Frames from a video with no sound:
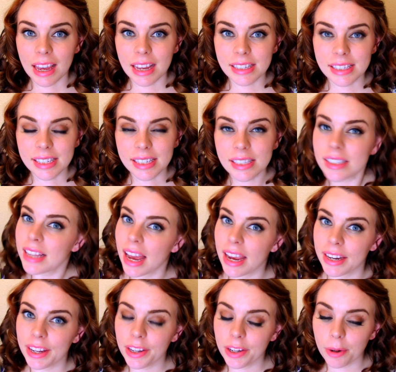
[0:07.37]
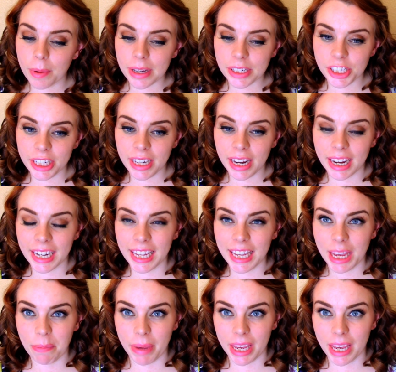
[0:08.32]
guys, this is Heidi and you're watching Heidi
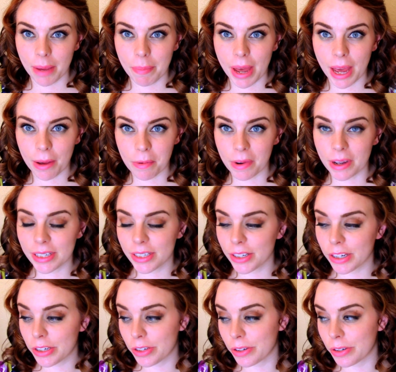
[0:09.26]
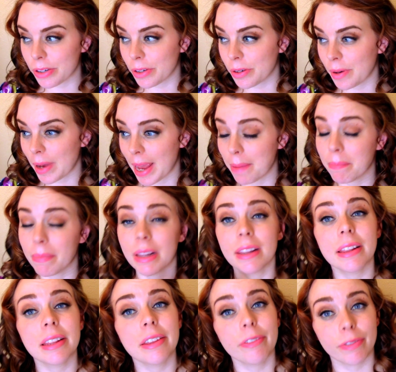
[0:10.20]
K Makeup. I wanted to do a
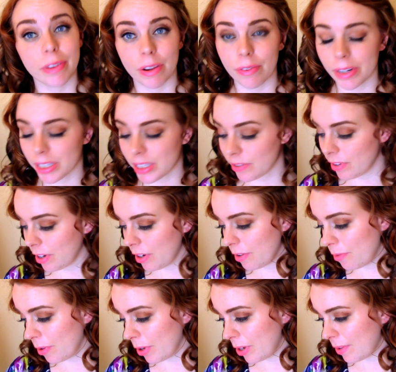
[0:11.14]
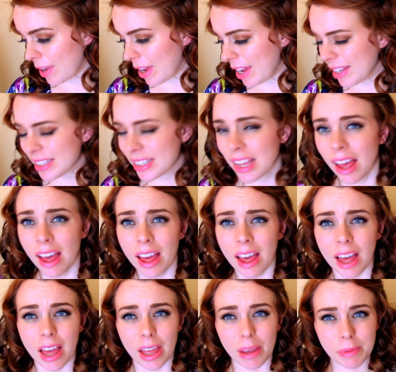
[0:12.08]
monthly favorites video for you guys.
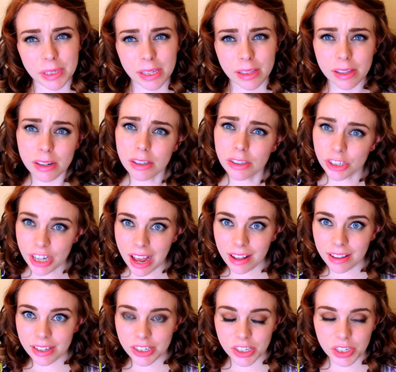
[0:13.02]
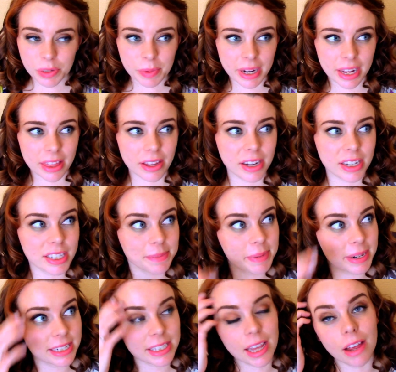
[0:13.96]
I was a little challenged when I thought to
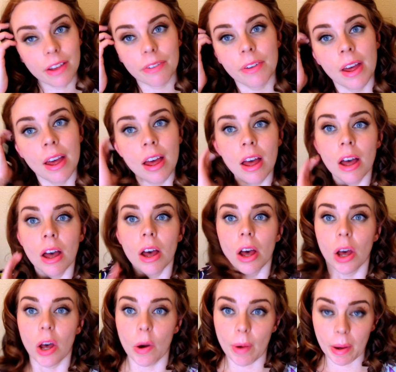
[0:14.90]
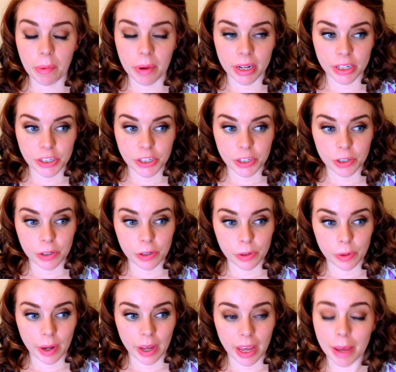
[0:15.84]
myself, oh, I want to
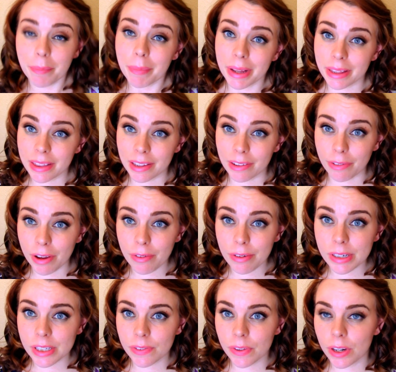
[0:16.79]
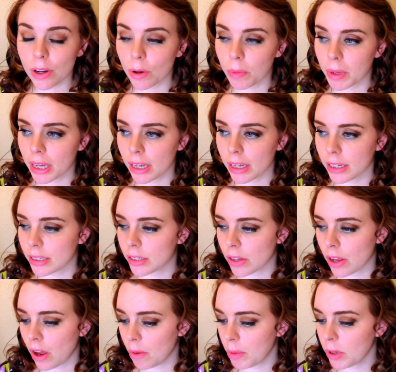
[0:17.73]
do a monthly favorites video because
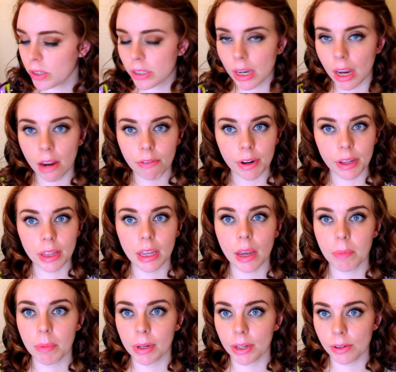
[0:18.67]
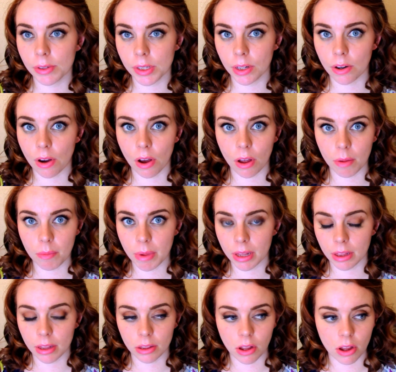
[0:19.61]
almost everything I've been using all
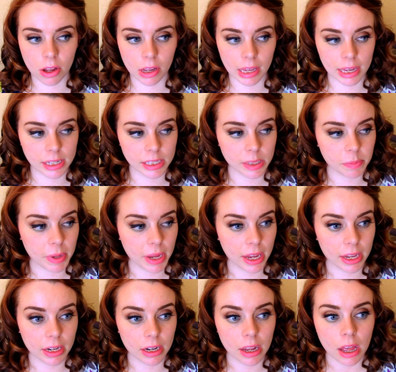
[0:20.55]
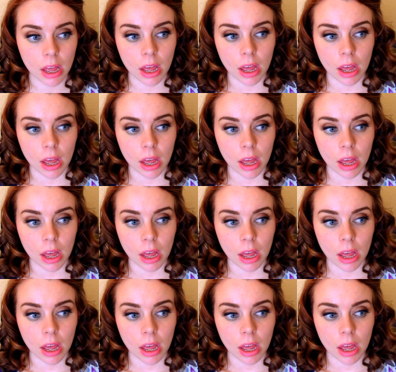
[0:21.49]
month long has been